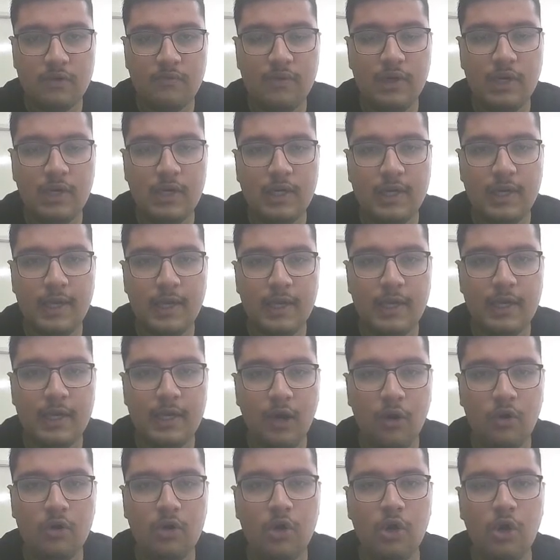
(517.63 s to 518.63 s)
will take
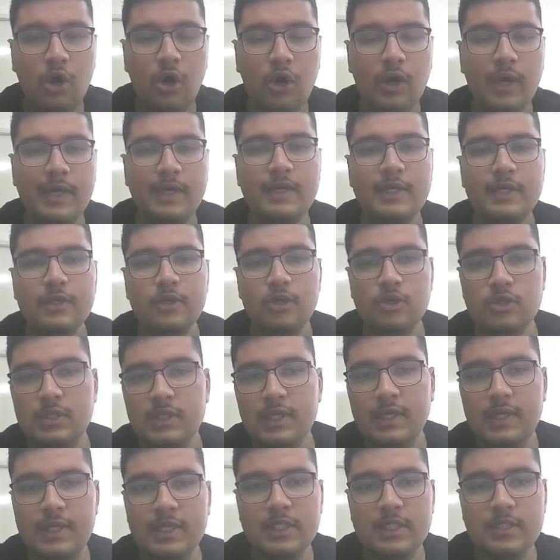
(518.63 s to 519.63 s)
around log n
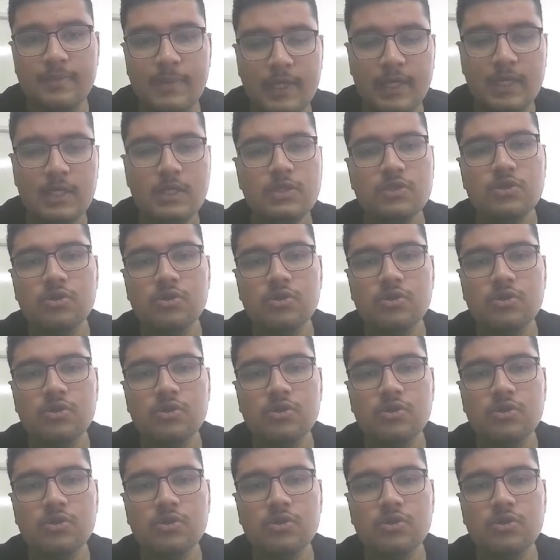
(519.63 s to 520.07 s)
auxiliary space.